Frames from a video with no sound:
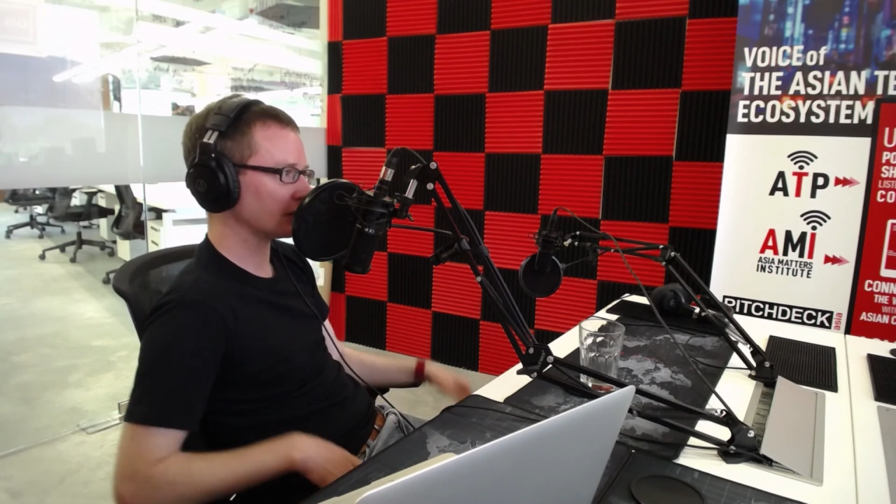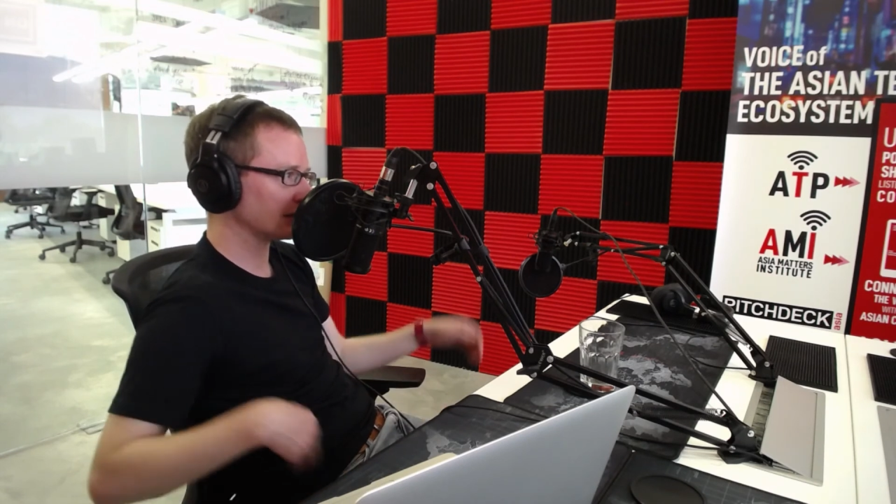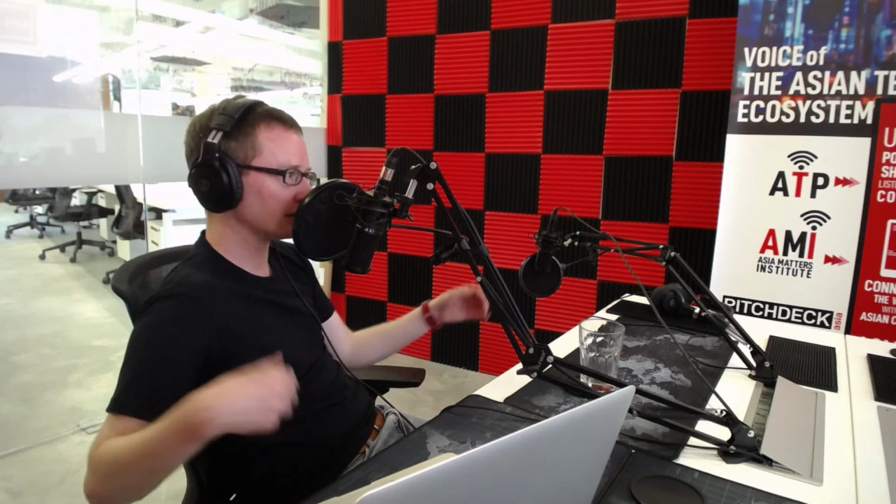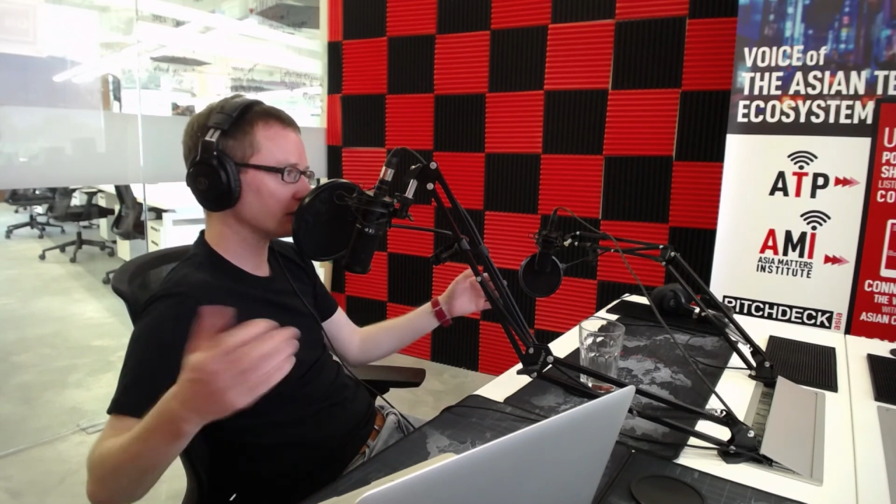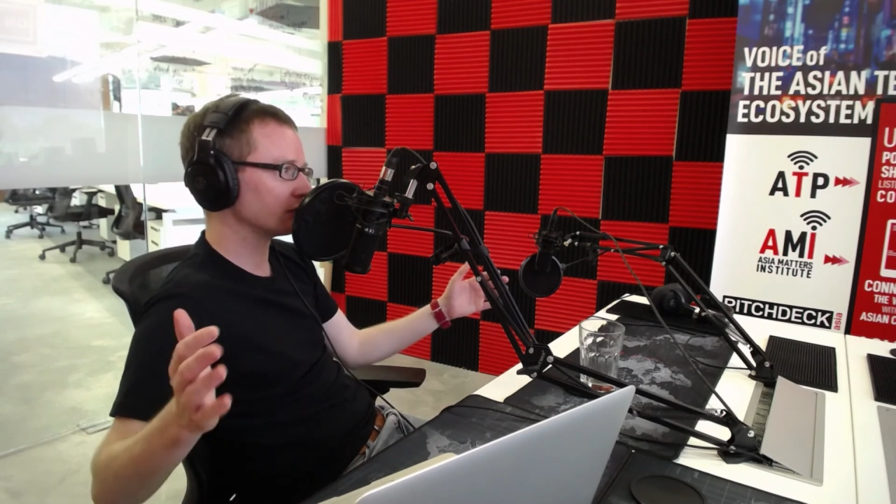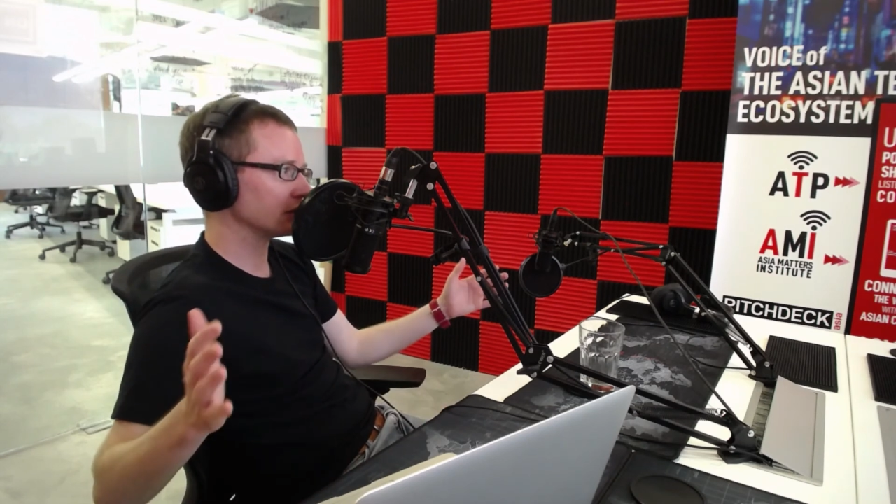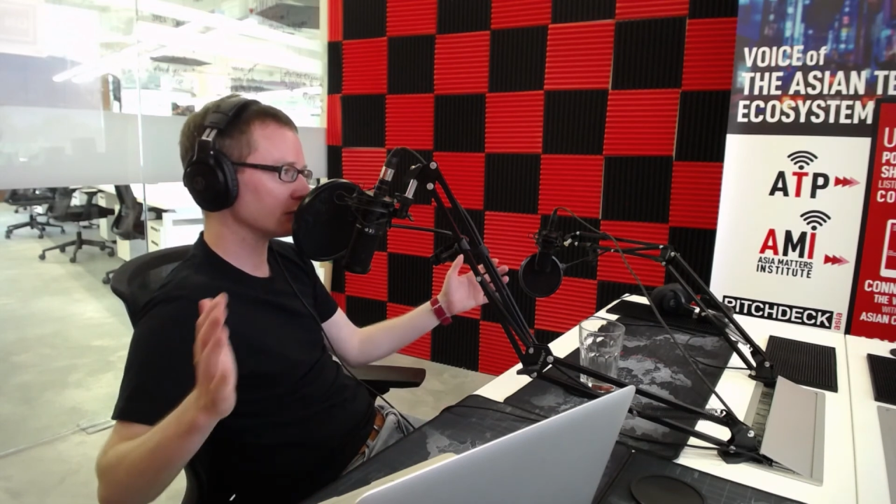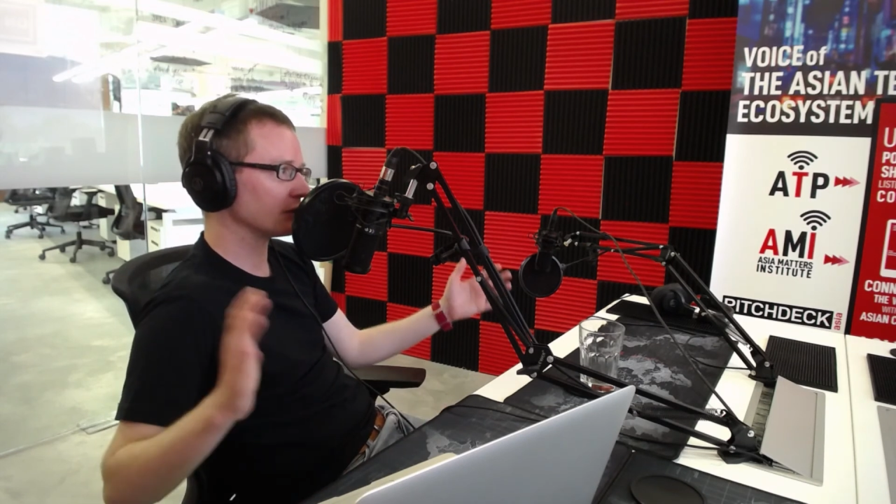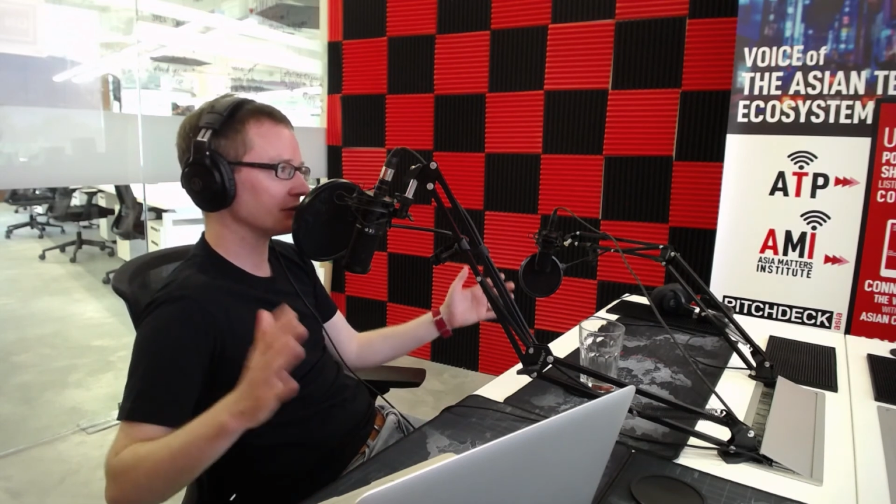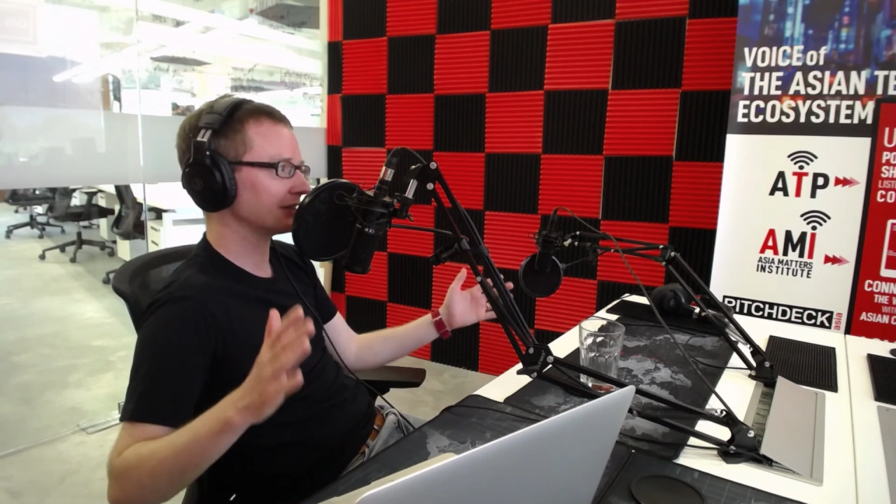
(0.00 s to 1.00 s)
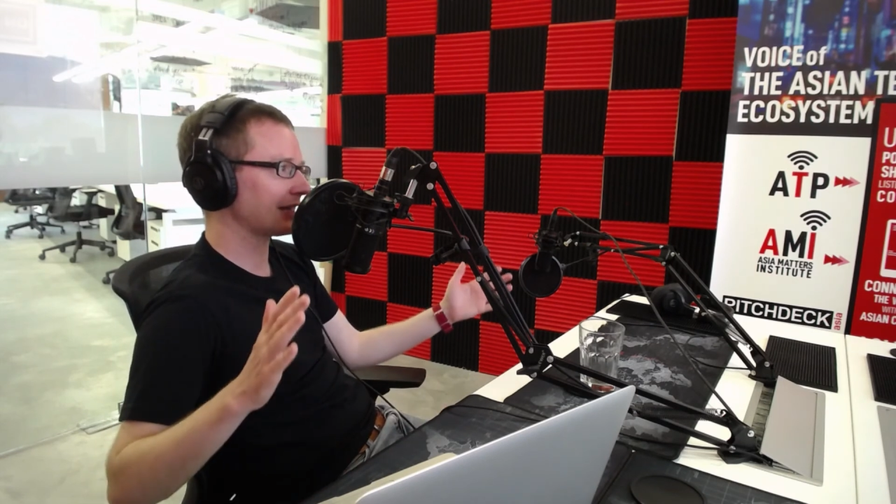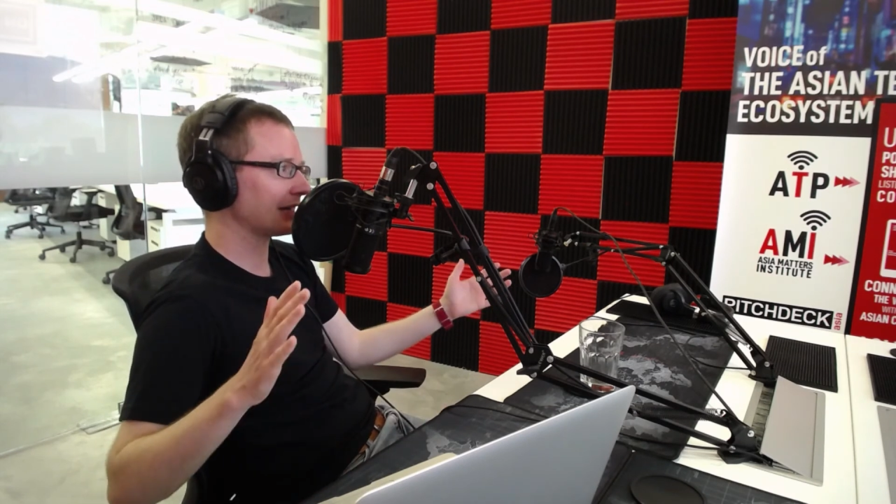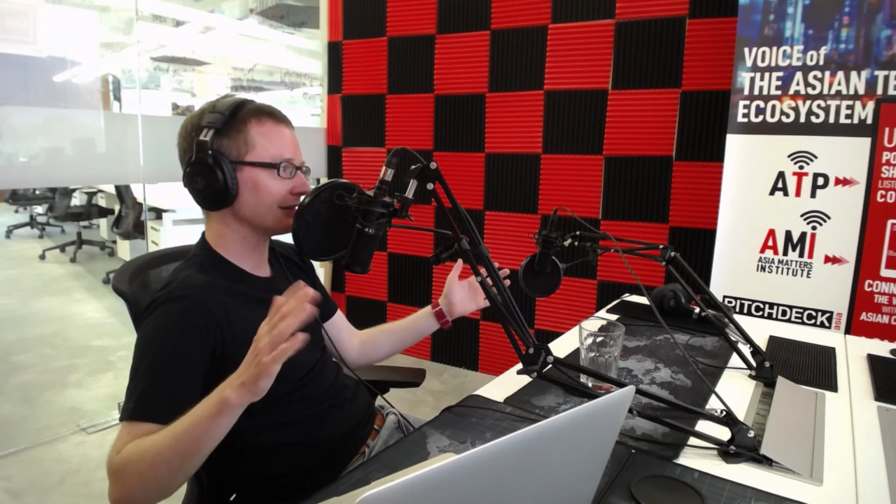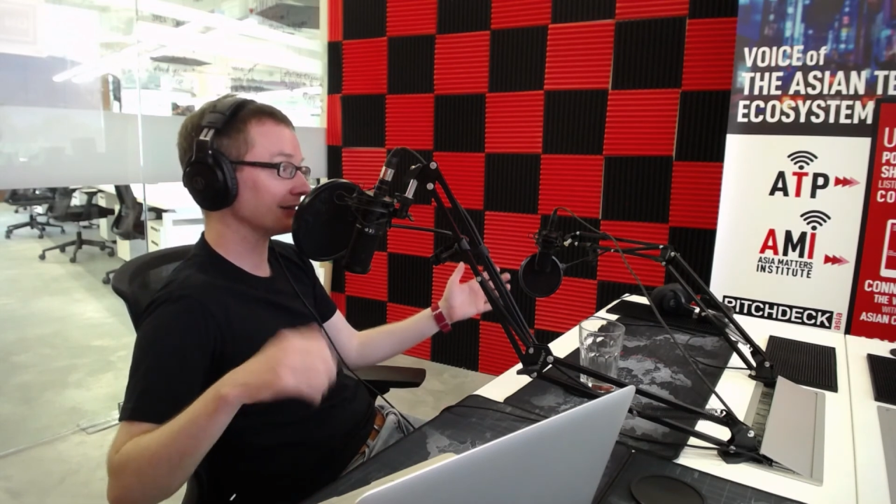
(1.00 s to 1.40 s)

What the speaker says: and the industry to understand